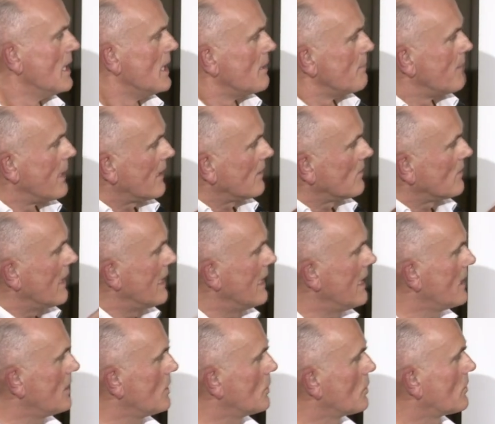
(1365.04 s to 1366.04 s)
because here
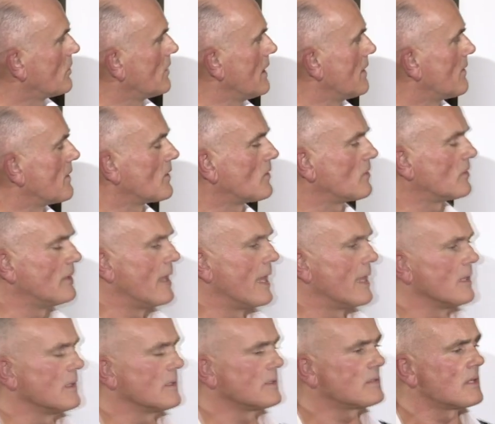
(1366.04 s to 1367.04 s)
you see the
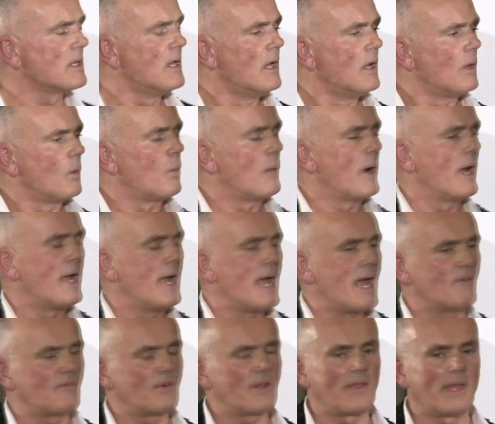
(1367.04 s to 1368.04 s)
snails where
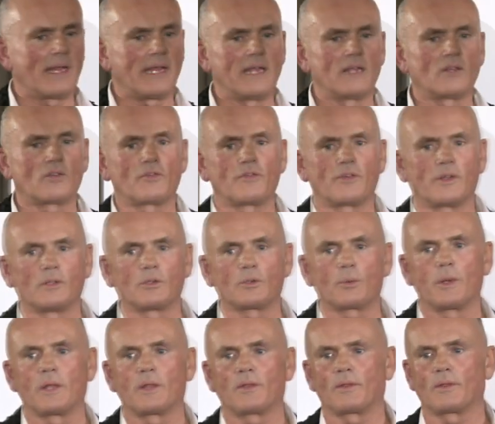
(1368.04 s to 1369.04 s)
everything is filled
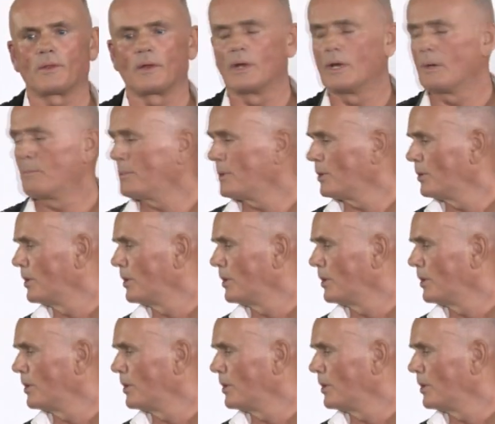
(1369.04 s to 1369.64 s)
with uh, pure